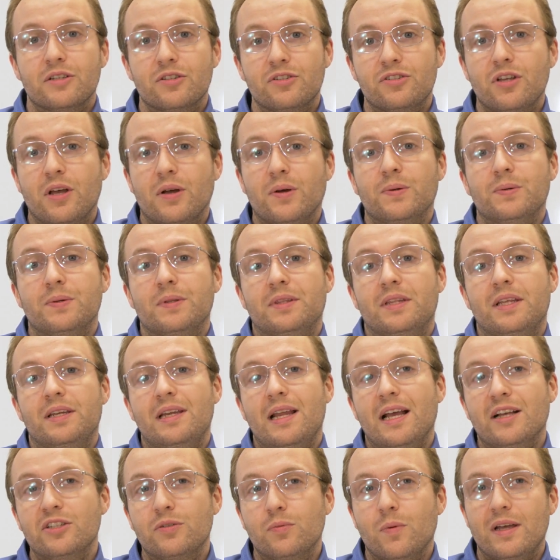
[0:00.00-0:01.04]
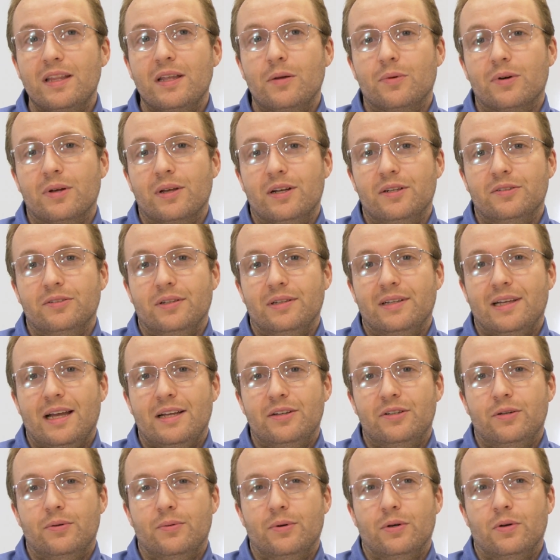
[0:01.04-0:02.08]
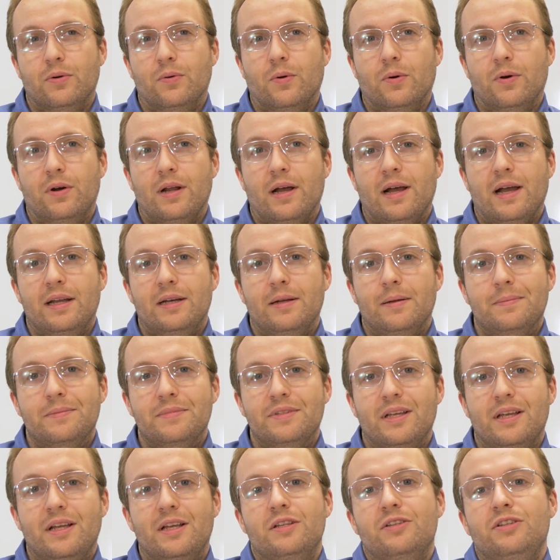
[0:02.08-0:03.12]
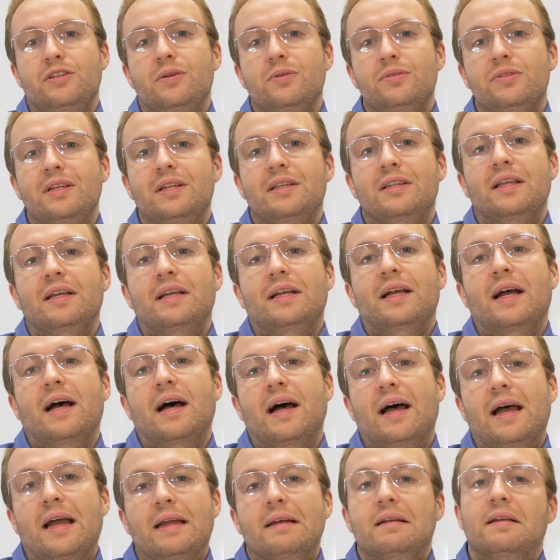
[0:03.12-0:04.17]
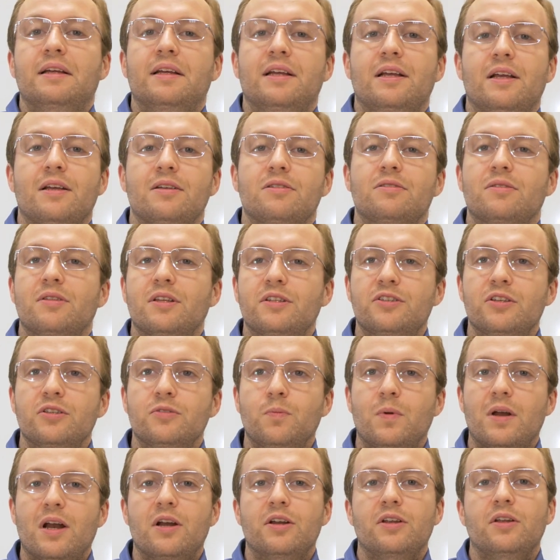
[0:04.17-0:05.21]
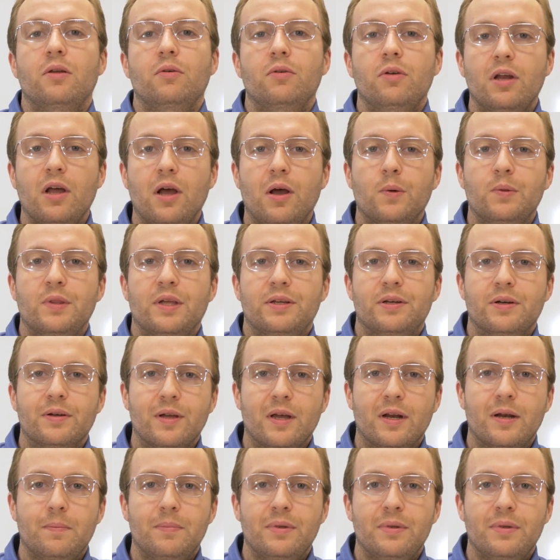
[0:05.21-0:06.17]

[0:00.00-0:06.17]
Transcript: So the next way that we're going to look at to record items is using the guide. So this is where you know that you're going to